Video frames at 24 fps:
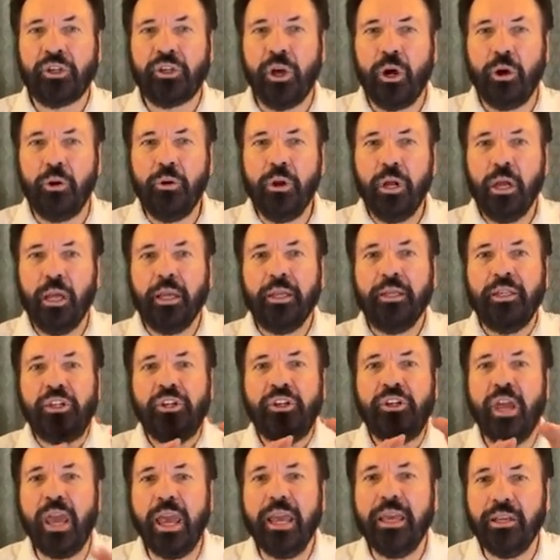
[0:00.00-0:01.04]
so
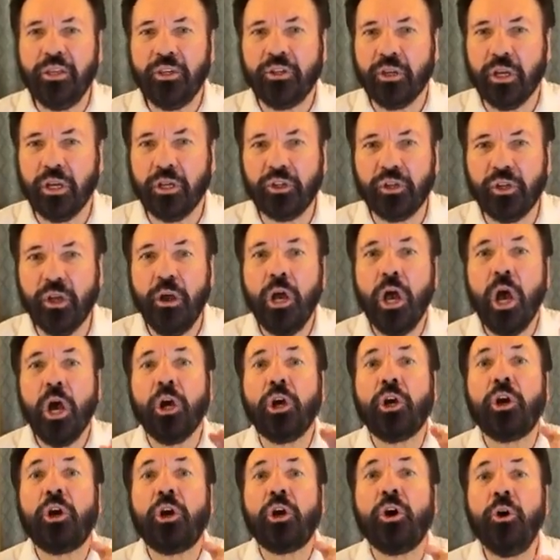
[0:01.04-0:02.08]
Jesus
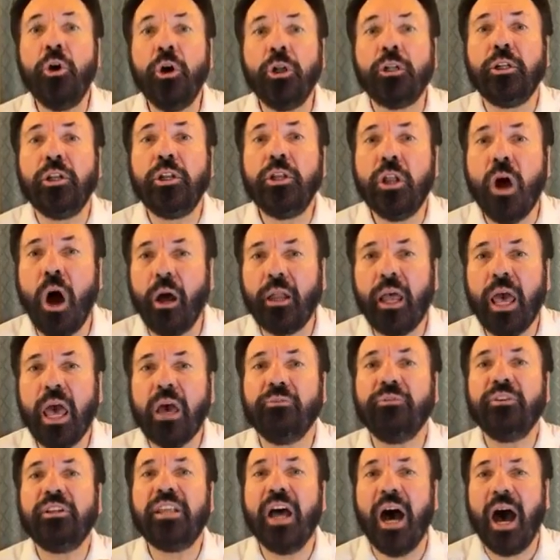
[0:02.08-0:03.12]
could not
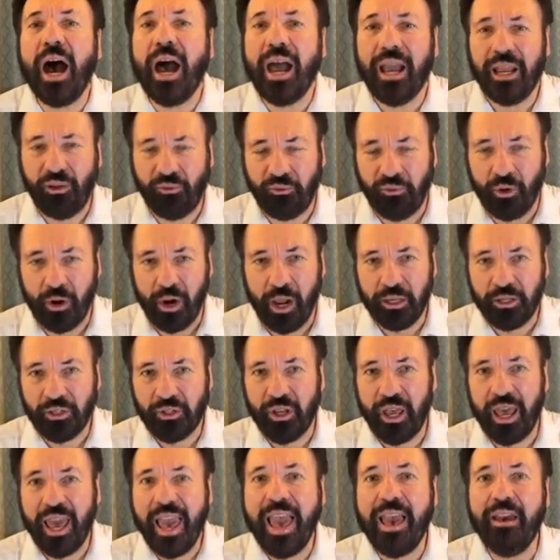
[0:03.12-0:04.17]
have died for
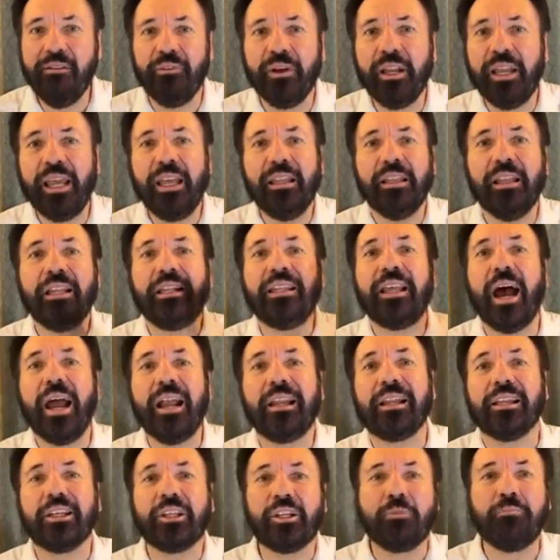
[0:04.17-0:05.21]
us even in the
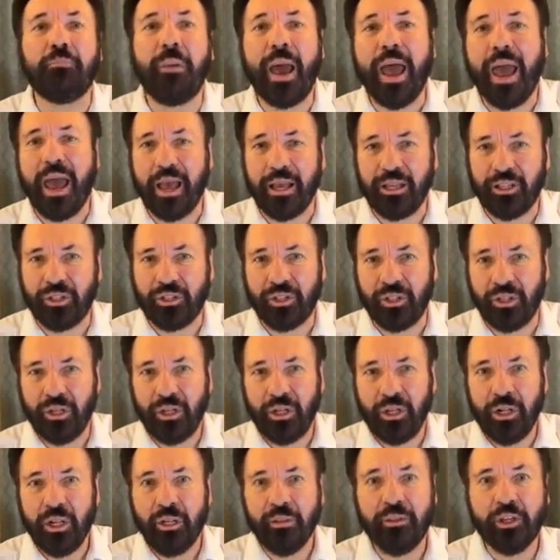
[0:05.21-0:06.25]
dateless past,
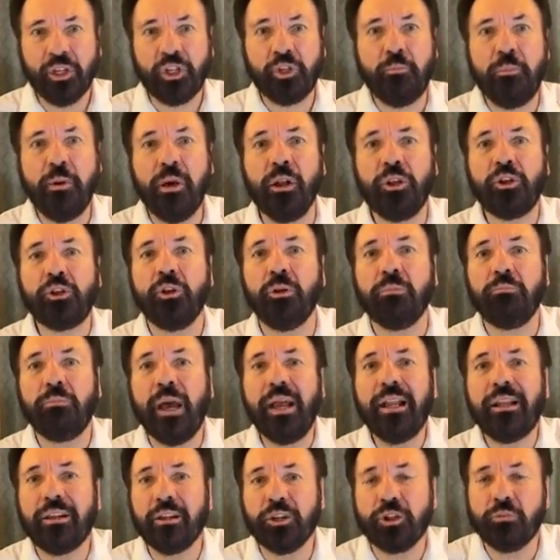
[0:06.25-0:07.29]
the spiritual
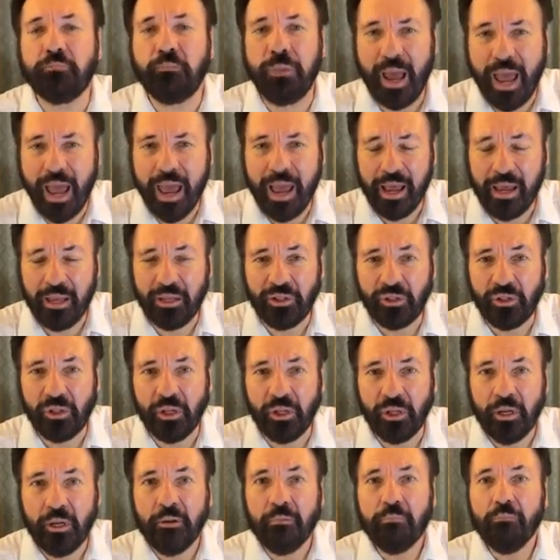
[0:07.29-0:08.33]
dateless
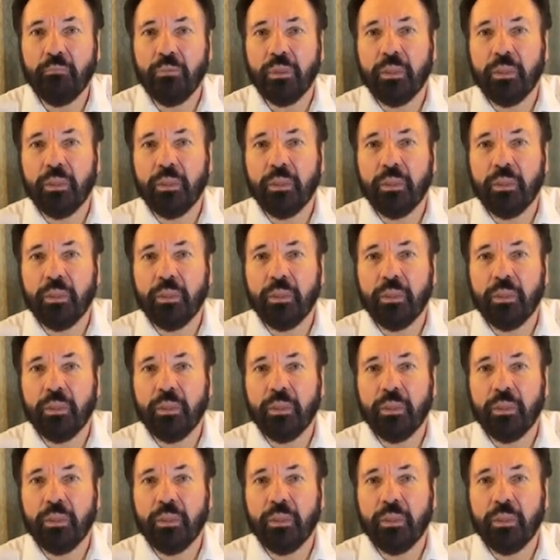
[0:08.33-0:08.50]
past,